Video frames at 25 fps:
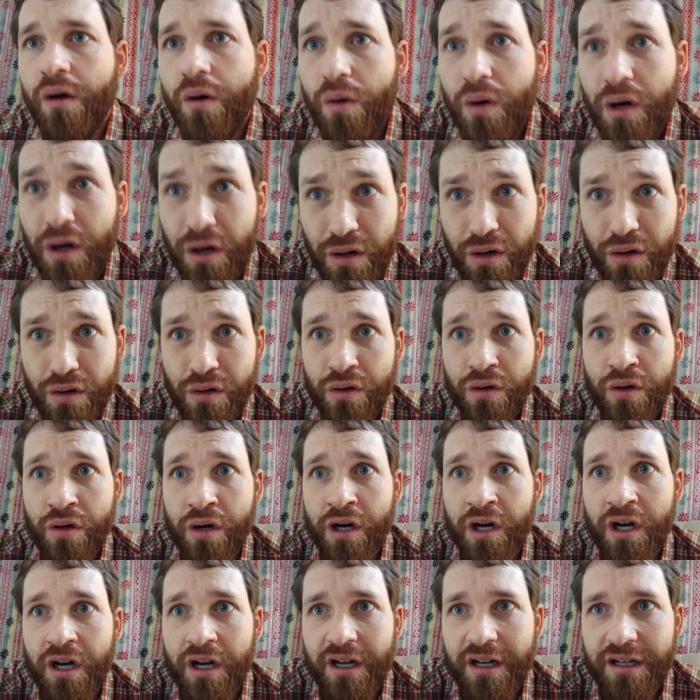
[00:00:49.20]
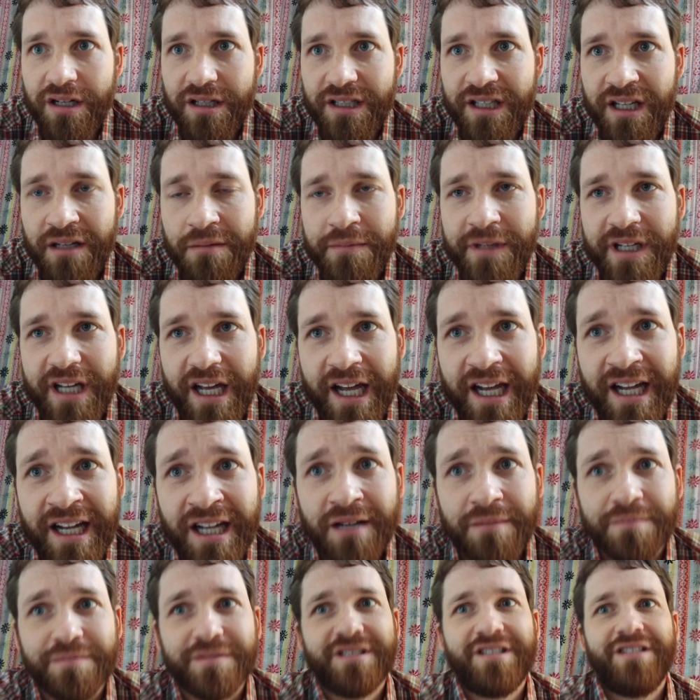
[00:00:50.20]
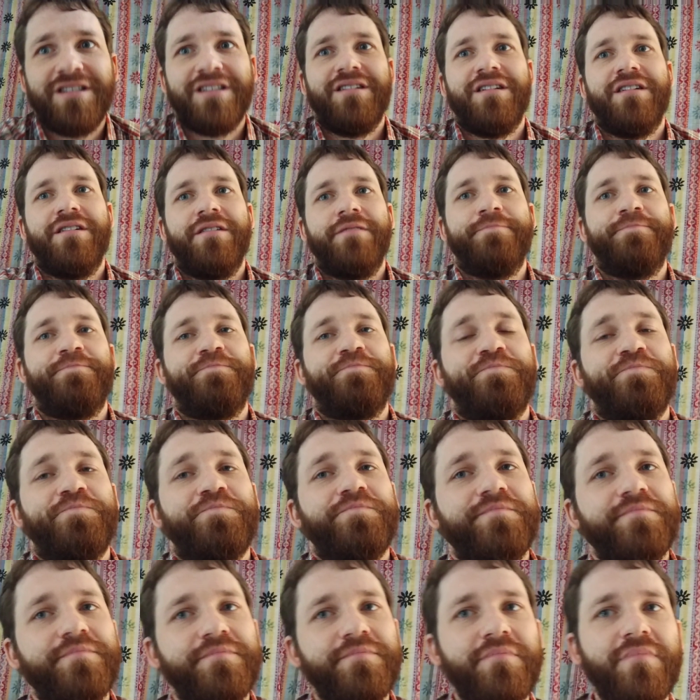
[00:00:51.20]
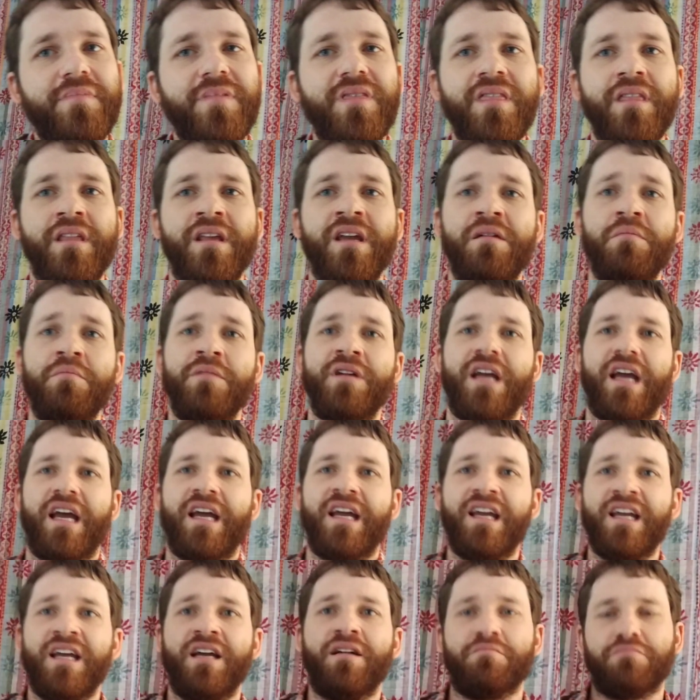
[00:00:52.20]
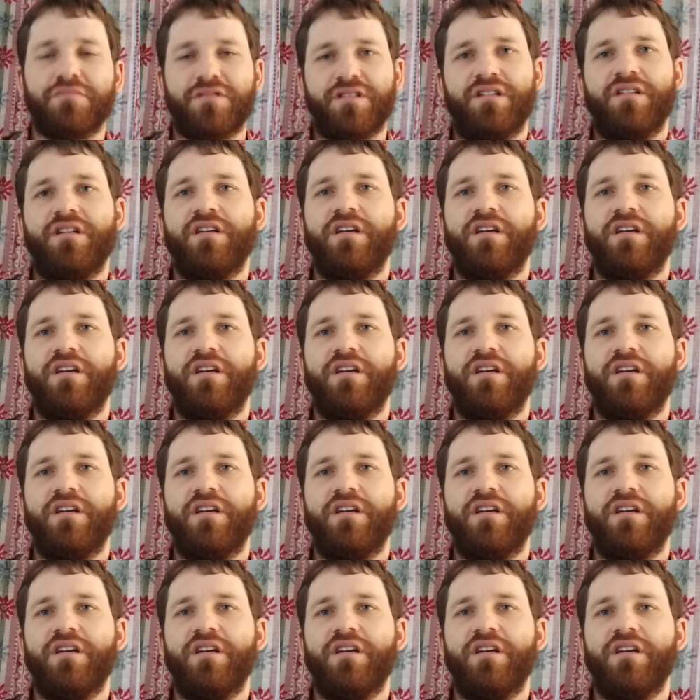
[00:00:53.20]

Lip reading: Woo! Get me amped. Get me amped.